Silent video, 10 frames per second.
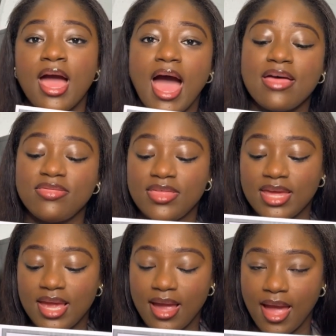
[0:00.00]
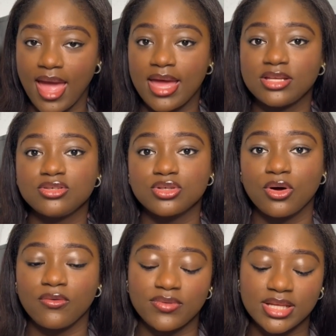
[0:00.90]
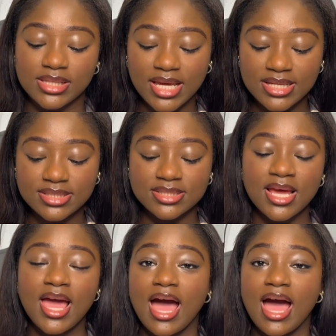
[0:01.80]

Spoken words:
at the end of the list.